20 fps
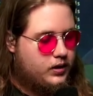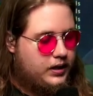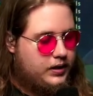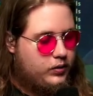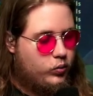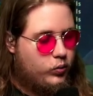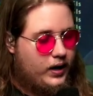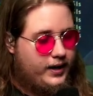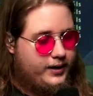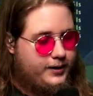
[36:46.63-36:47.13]

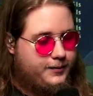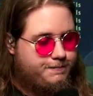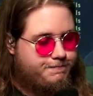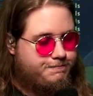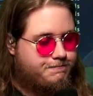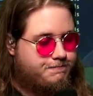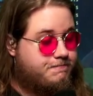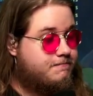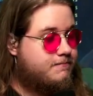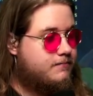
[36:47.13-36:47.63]
Why?
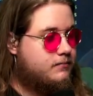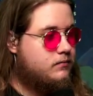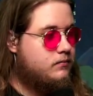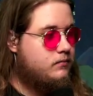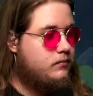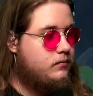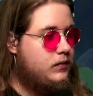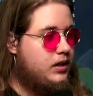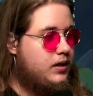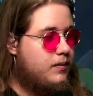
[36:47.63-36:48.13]

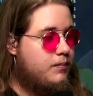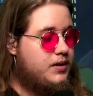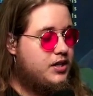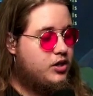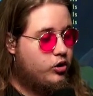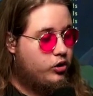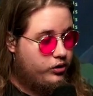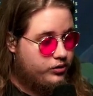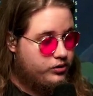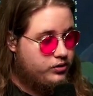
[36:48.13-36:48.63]

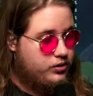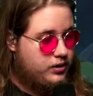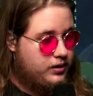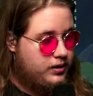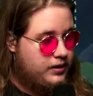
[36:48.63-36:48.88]
Because